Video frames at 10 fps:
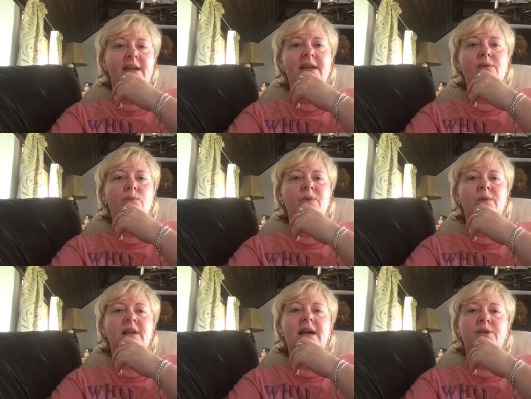here, and we
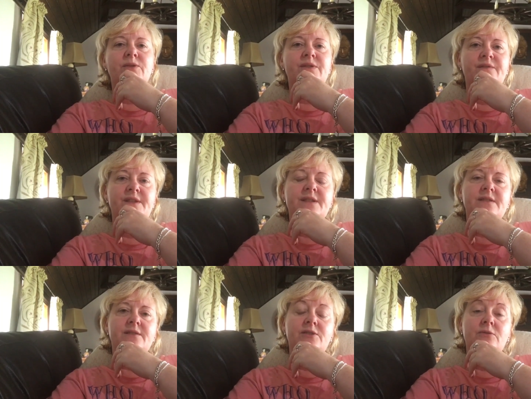will allow you to
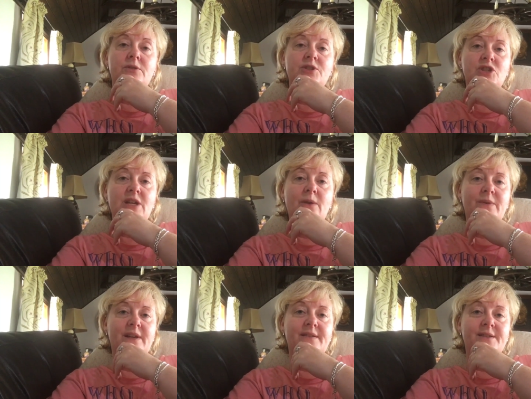visit so you can share
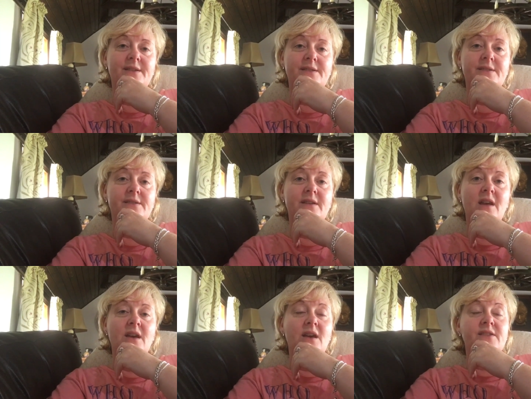with others.
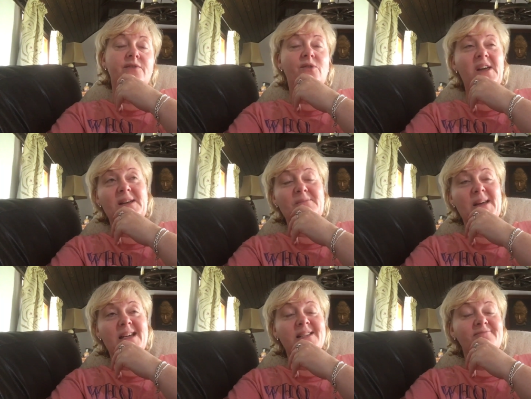I thought, that ain't
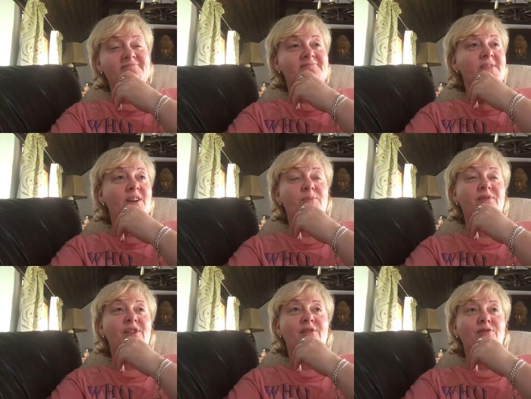bad. I'd
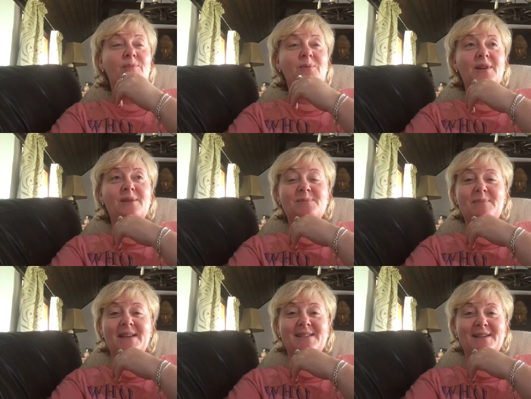prefer a Robbie Williams
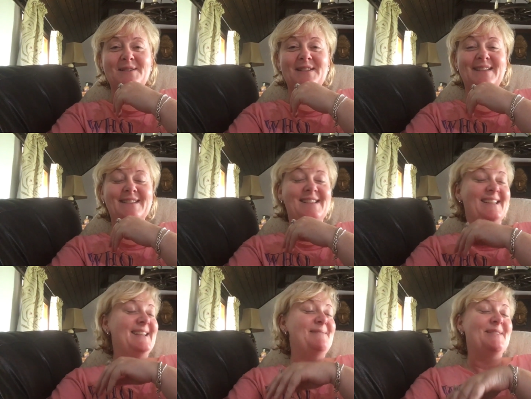backstage
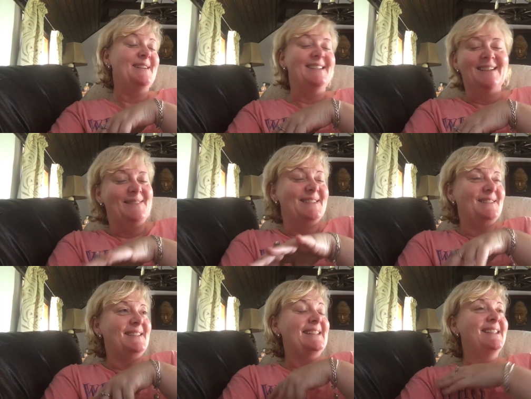ticket, but I'm only
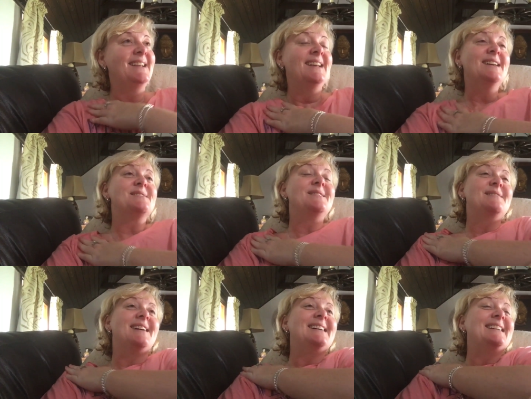joking. So
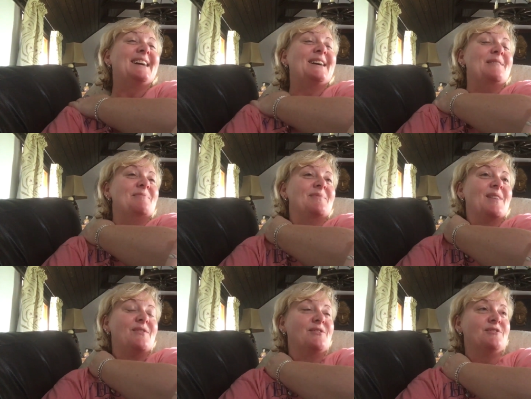anyway, I
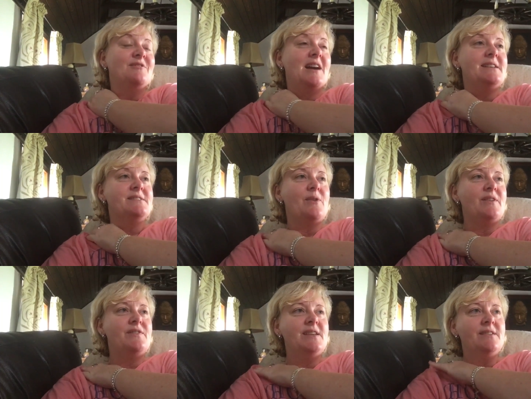thought, great. So I
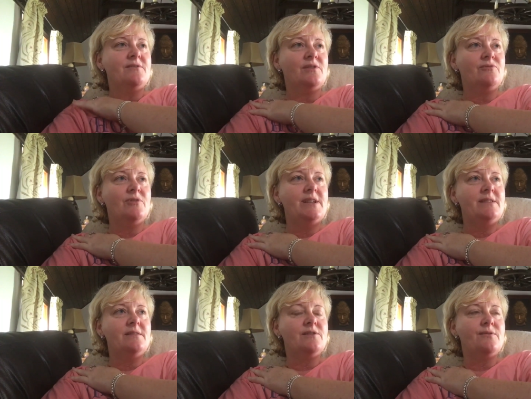think the three